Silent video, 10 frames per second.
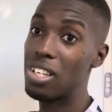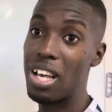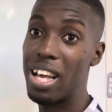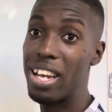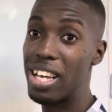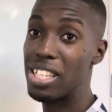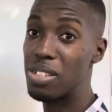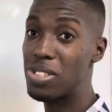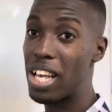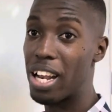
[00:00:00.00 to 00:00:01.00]
a negative
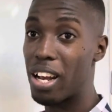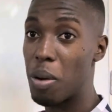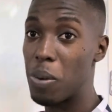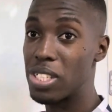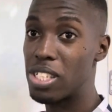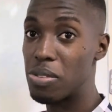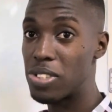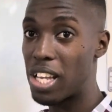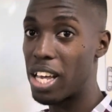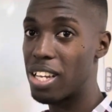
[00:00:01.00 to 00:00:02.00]
sign and a positive
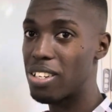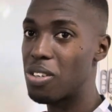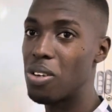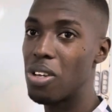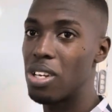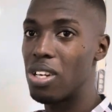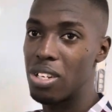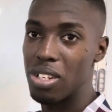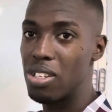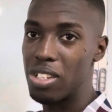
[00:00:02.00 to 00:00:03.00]
sign,
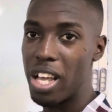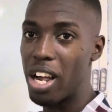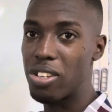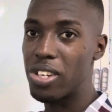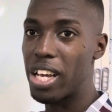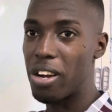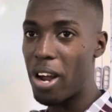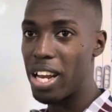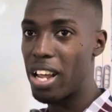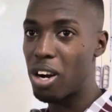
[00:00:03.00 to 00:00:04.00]
they are together,
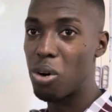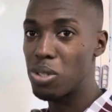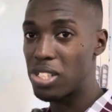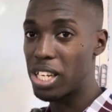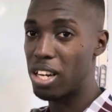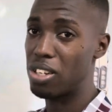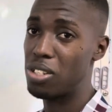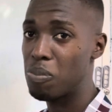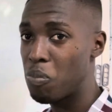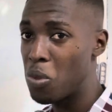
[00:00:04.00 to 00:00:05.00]
right? They are close together.
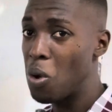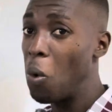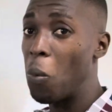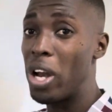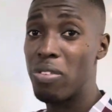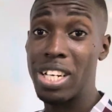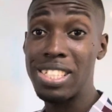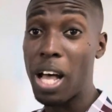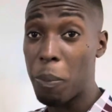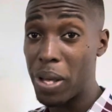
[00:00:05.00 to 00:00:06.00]
Whenever this
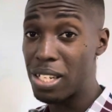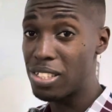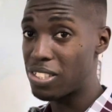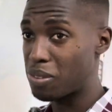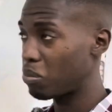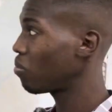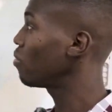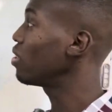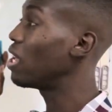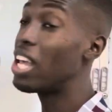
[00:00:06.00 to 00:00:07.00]
happens,
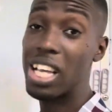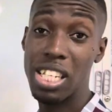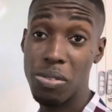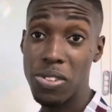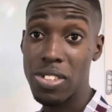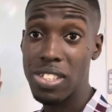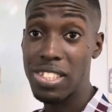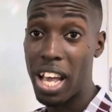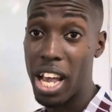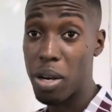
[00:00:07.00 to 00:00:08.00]
the negative
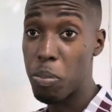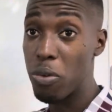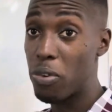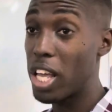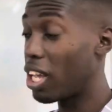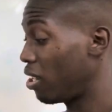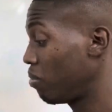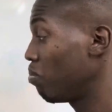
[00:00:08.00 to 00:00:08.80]
sign prevails.